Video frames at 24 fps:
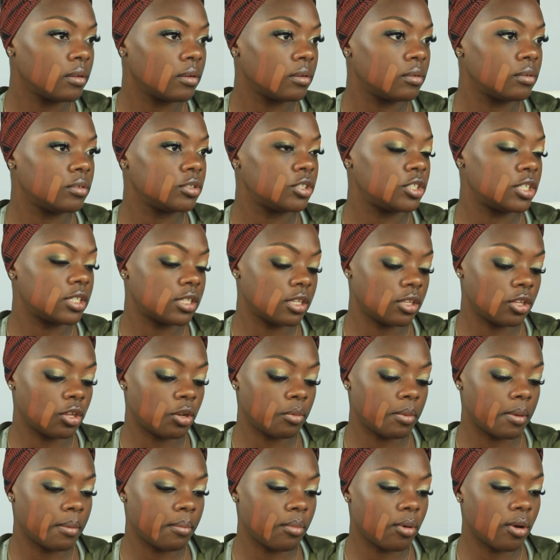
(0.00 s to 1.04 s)
Oh, she's a little
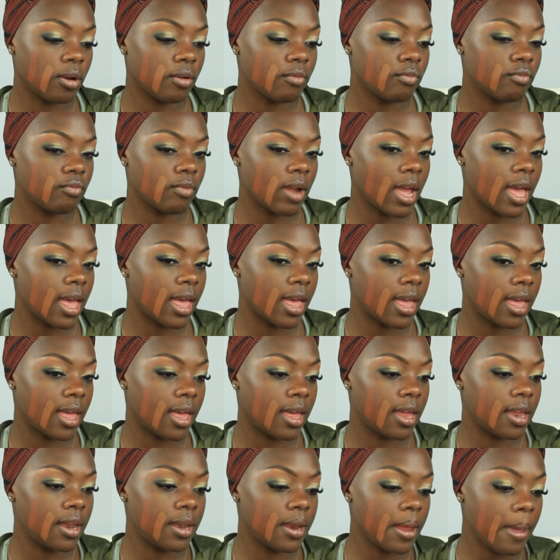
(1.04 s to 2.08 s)
bit more
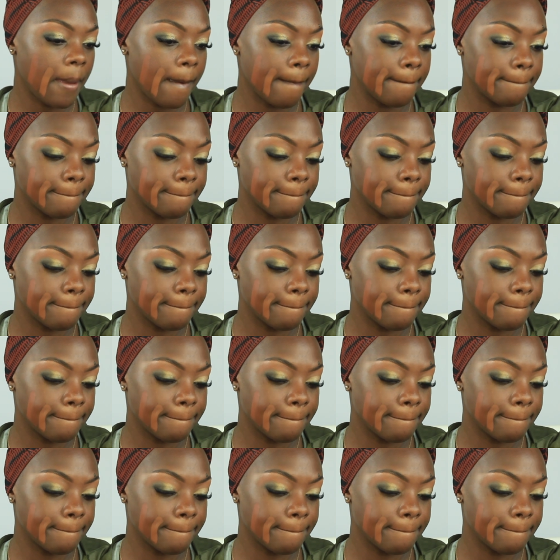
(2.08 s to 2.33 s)
red.